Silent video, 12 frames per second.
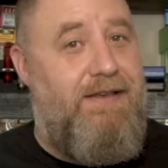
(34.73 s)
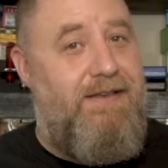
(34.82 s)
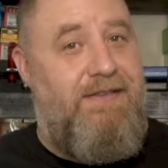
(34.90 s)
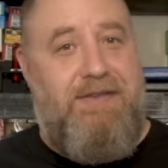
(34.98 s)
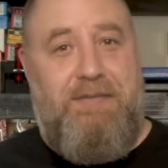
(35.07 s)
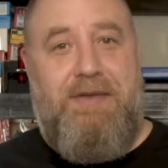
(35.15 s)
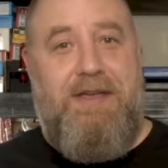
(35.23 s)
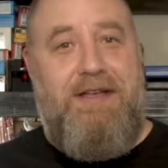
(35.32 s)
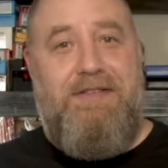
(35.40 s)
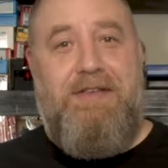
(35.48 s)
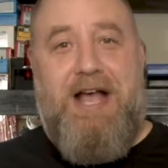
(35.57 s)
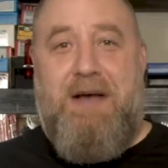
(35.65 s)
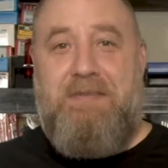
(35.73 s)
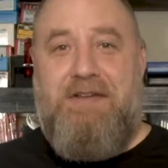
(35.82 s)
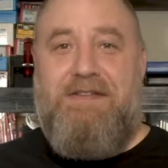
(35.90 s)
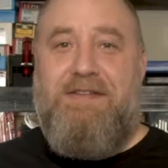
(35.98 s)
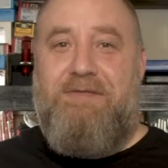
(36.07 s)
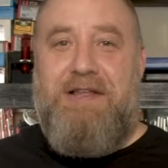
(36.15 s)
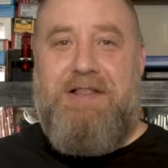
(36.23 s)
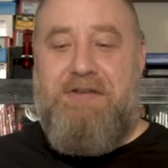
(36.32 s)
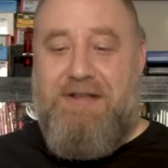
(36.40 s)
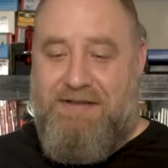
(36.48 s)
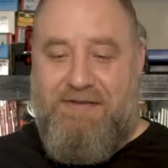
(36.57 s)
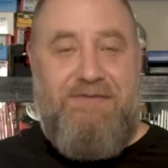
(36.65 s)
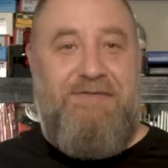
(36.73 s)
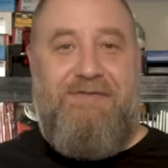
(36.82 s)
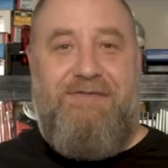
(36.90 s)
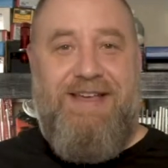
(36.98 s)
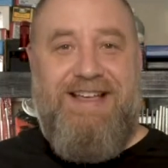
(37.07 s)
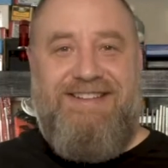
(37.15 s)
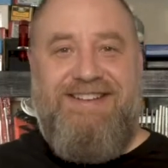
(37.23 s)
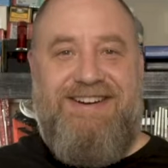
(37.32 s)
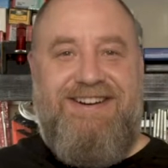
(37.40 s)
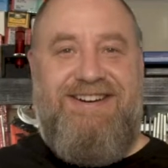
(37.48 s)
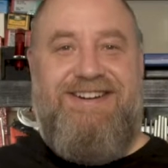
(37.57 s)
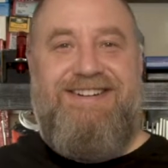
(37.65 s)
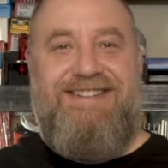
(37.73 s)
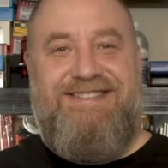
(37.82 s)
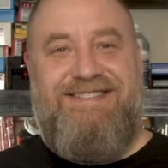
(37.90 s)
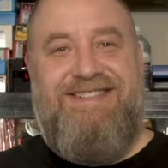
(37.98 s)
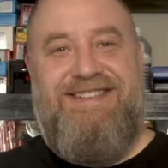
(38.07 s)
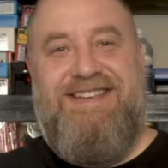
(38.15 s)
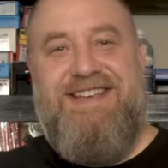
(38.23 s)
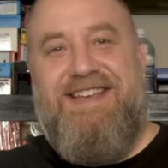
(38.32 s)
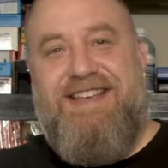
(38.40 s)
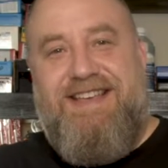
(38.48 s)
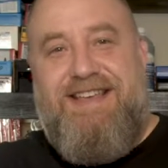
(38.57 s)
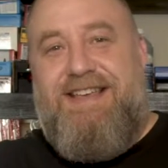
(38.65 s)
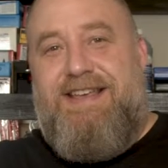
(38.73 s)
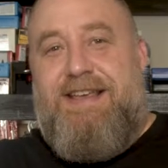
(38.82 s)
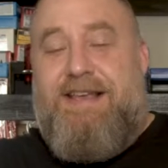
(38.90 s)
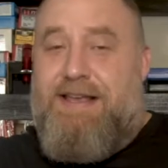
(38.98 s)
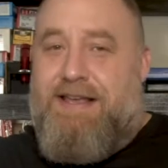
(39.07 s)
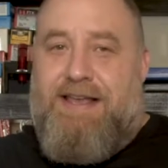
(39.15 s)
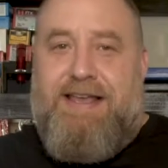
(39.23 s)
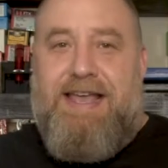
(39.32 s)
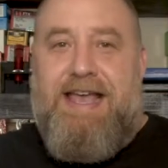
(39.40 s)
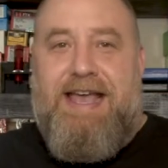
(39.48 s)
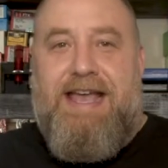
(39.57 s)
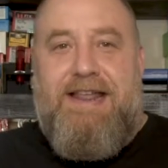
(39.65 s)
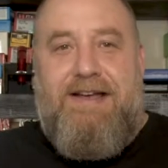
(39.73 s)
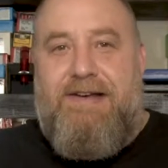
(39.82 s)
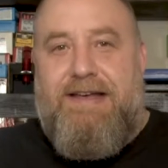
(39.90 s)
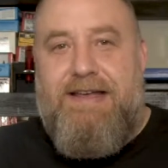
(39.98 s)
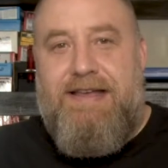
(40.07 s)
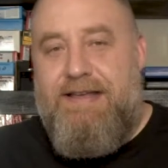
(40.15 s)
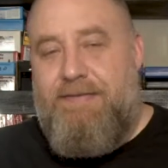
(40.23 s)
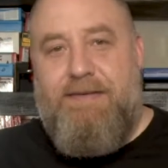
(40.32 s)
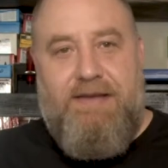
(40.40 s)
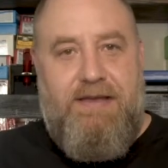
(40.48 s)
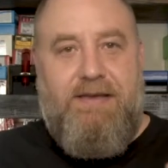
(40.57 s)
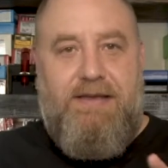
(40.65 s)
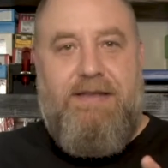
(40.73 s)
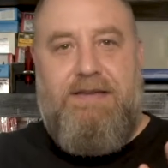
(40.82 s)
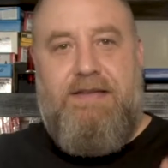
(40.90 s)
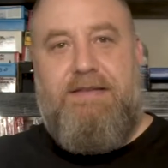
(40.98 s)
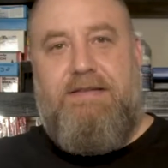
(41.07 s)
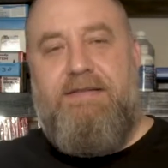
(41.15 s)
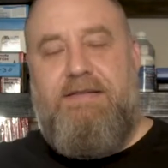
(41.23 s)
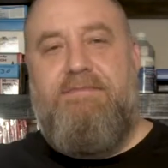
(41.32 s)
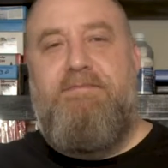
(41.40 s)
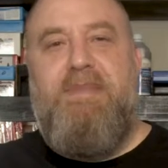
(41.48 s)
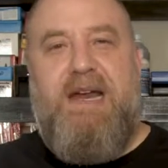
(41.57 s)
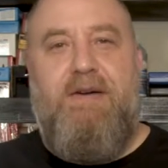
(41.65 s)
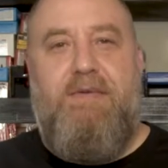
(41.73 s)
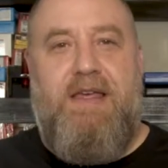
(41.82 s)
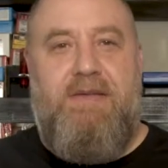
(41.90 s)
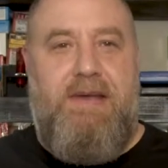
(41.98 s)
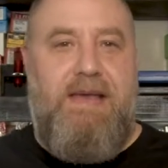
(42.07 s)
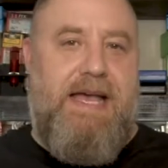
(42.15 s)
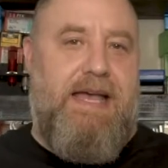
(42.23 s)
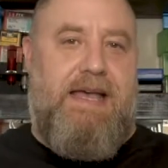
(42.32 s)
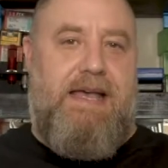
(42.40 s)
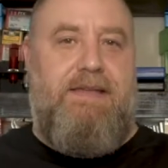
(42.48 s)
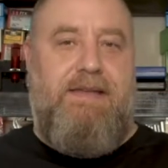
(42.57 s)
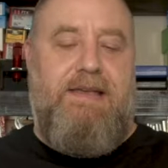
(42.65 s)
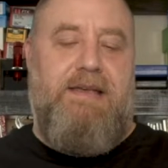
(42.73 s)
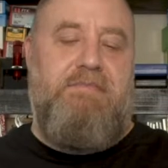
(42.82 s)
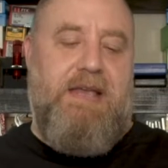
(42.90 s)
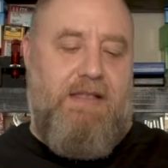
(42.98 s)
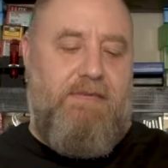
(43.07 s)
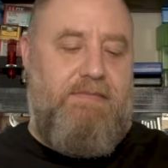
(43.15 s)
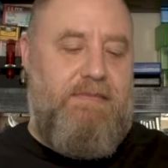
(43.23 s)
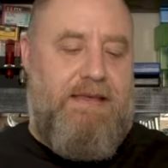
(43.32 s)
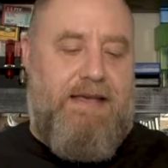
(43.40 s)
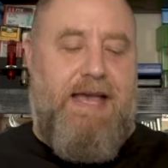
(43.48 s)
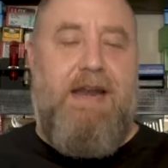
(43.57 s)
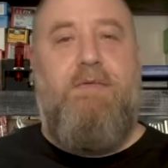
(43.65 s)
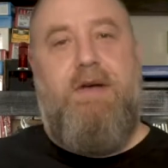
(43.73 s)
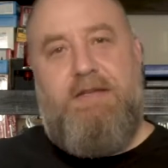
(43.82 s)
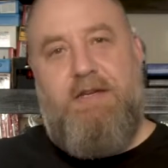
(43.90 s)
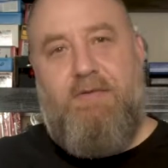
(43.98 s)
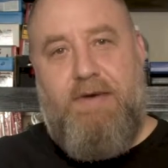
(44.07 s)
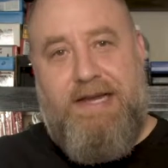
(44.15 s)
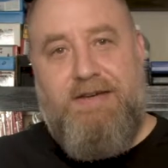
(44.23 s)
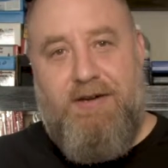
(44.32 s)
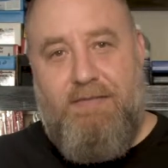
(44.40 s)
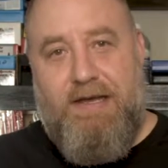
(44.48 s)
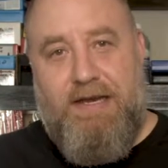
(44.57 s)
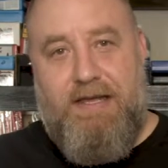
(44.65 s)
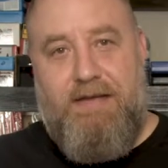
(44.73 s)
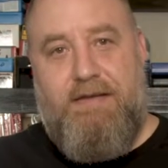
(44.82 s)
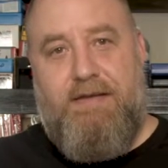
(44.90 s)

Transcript: some Guns, Optics, and Reloading failures. Yeah, I know. Just bear with me. I don't want you to waste your money